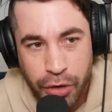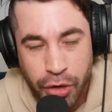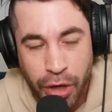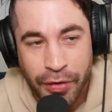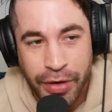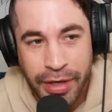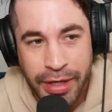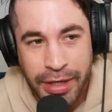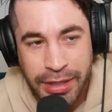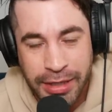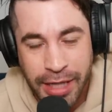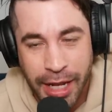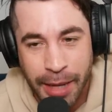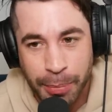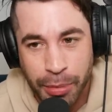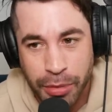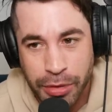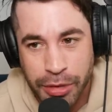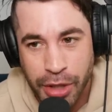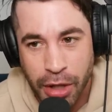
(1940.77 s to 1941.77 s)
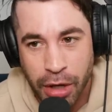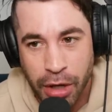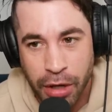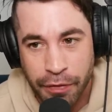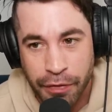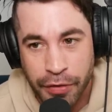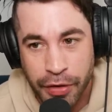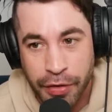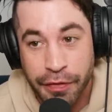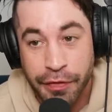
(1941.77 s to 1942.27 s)
any examples
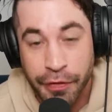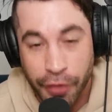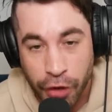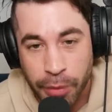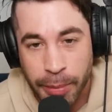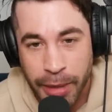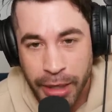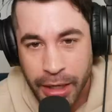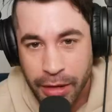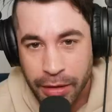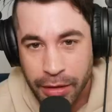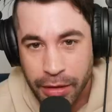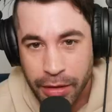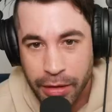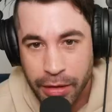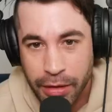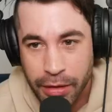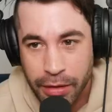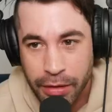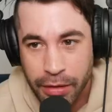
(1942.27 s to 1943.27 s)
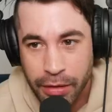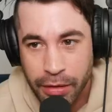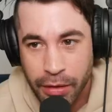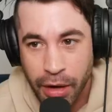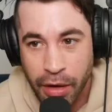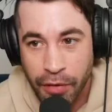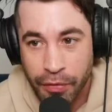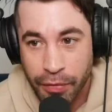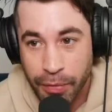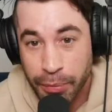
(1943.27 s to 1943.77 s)
of confirming,
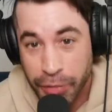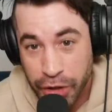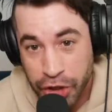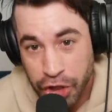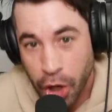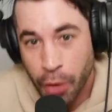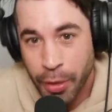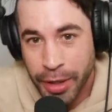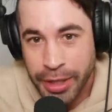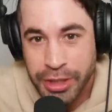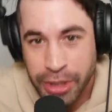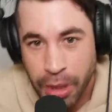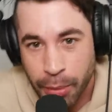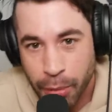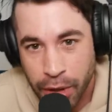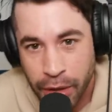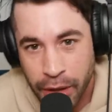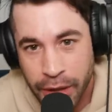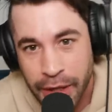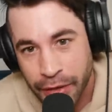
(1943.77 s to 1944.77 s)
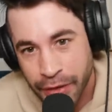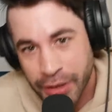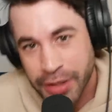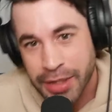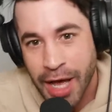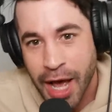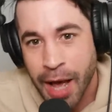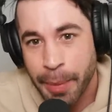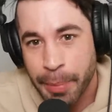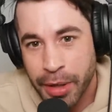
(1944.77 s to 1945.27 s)
of showing someone like, yeah, this
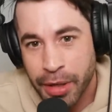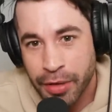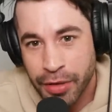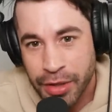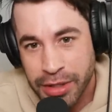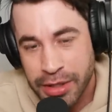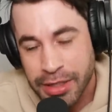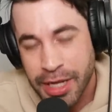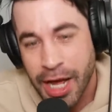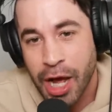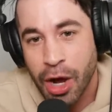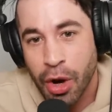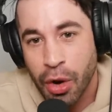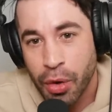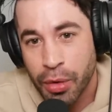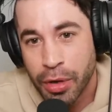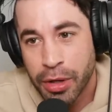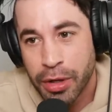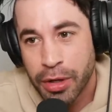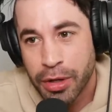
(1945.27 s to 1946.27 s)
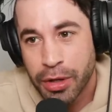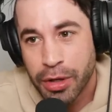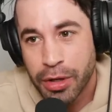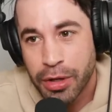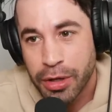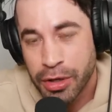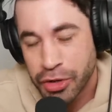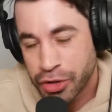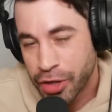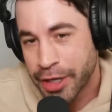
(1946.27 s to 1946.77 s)
happened and this is how?
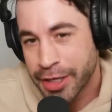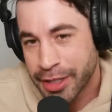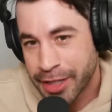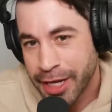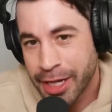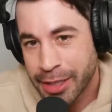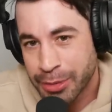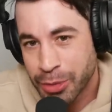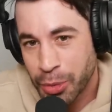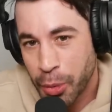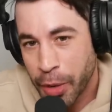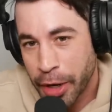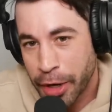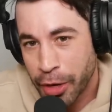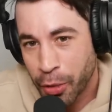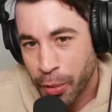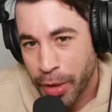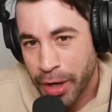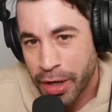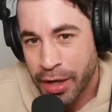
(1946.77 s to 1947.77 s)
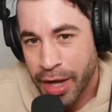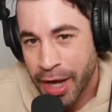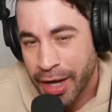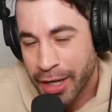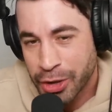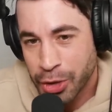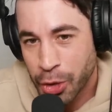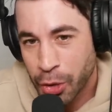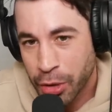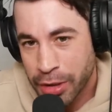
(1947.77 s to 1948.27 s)
Is there any tangible way or way
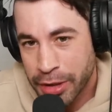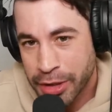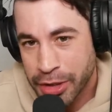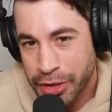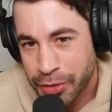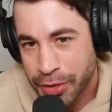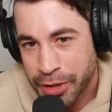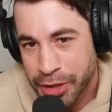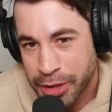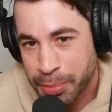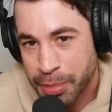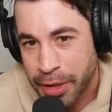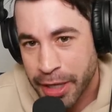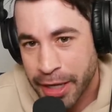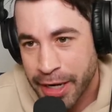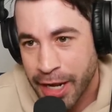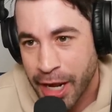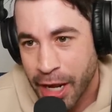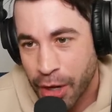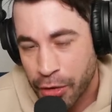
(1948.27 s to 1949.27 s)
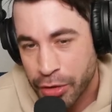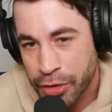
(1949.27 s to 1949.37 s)
anecdotally to explain how?